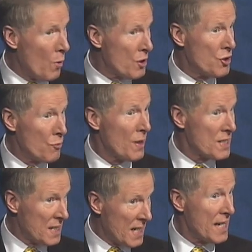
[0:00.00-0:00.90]
she
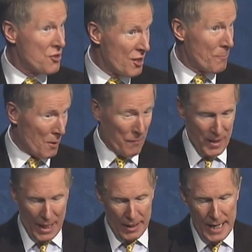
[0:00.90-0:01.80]
runs a tight ship over
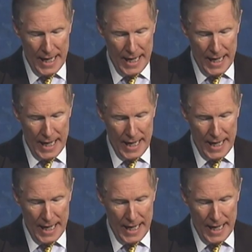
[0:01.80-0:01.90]
there,